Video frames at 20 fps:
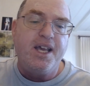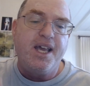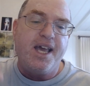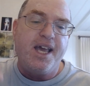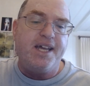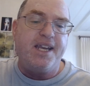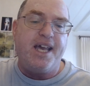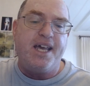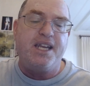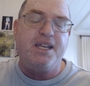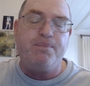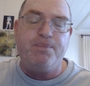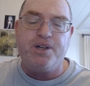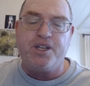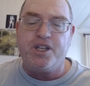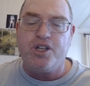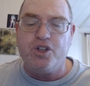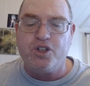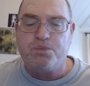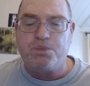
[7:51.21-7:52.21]
and
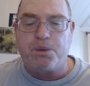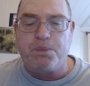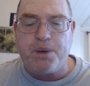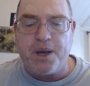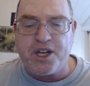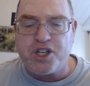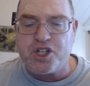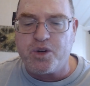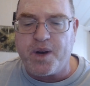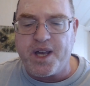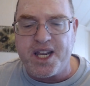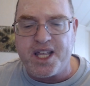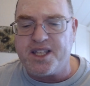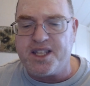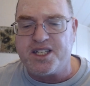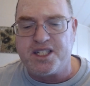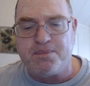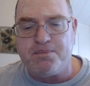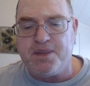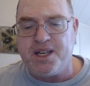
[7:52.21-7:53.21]
anybody who's perpetuating
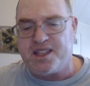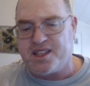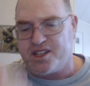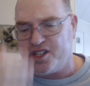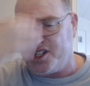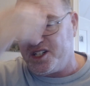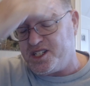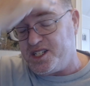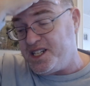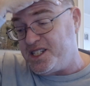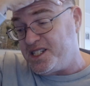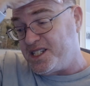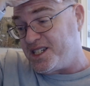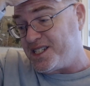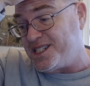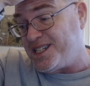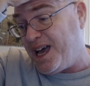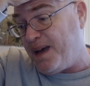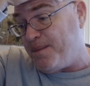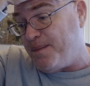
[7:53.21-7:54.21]
this myth just needs to
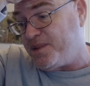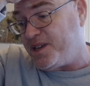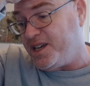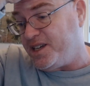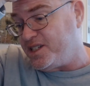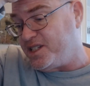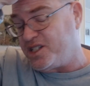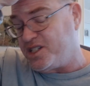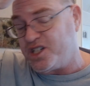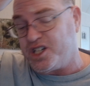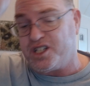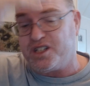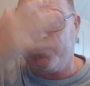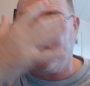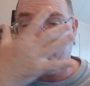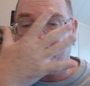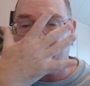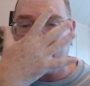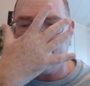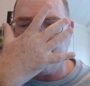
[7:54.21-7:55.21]
stop because it's just
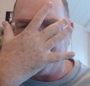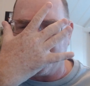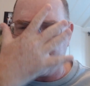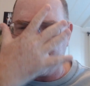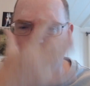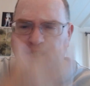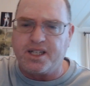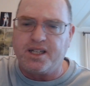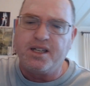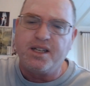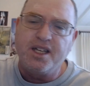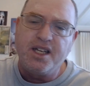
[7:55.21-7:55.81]
fear-mongering.